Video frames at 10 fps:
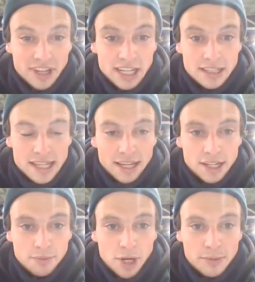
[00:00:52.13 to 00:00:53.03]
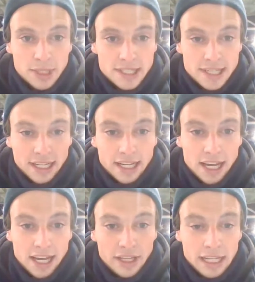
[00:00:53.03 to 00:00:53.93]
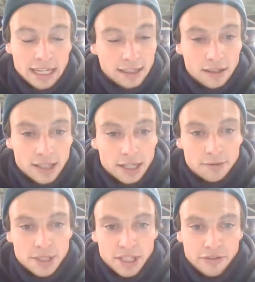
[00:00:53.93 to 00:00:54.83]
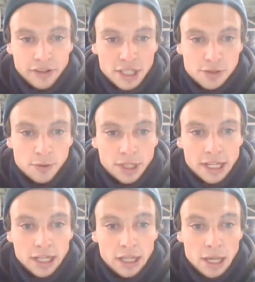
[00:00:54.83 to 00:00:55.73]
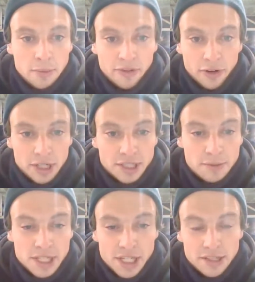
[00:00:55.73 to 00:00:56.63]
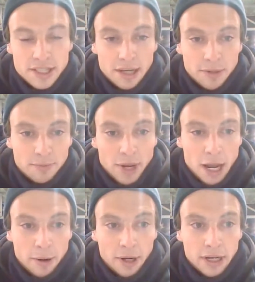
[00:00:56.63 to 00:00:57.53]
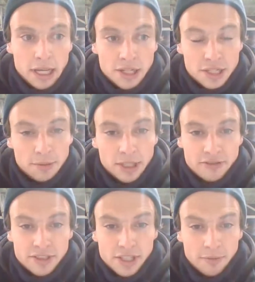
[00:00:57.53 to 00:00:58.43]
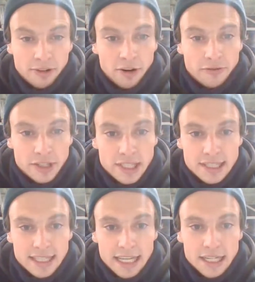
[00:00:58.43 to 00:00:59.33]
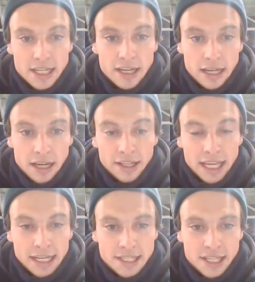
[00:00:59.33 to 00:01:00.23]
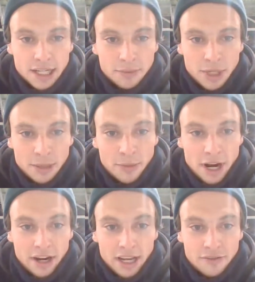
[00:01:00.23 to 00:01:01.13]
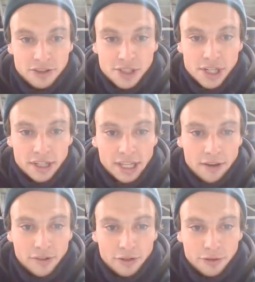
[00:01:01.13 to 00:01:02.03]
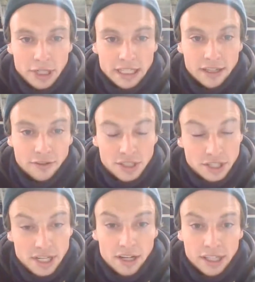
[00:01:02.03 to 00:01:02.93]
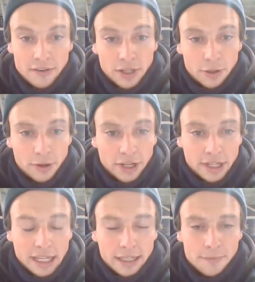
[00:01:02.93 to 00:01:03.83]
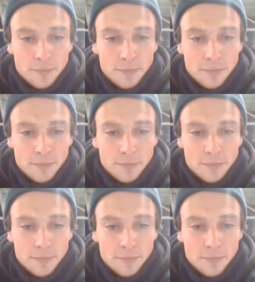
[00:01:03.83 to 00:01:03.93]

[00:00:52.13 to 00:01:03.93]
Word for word: real standout moment. The second half it looked like it was going to finish 1 0 before substitute Simon Power doubled Shamrock Rovers' lead on the 82nd minute mark after a Sean Kavanagh free, Sean Kavanagh corner kick.